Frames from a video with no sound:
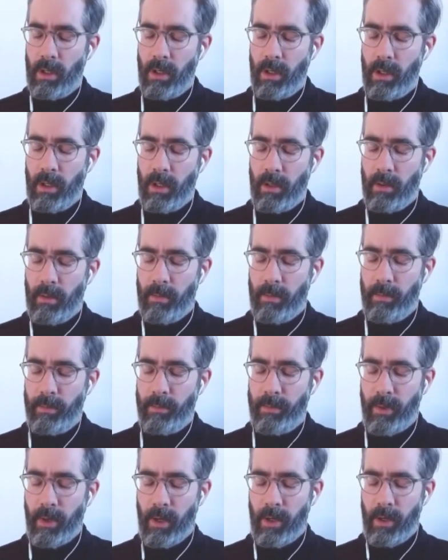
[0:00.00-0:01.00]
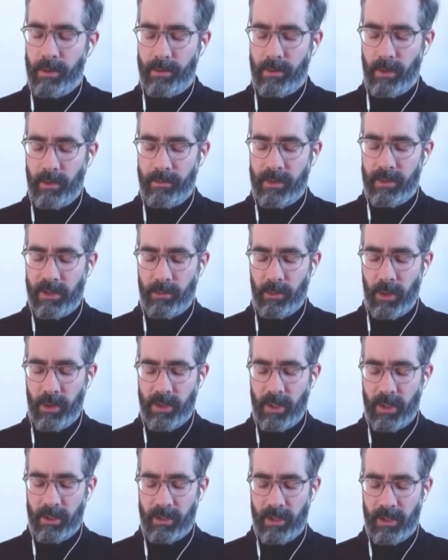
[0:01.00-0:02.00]
part of this project
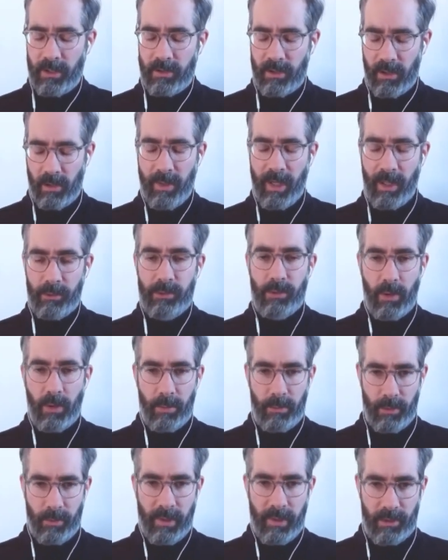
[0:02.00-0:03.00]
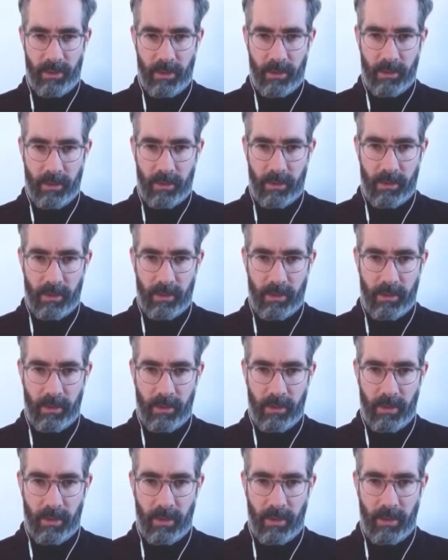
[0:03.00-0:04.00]
is about cooperation,
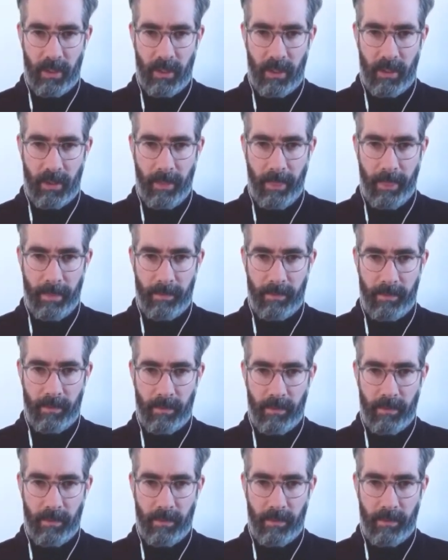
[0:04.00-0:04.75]
and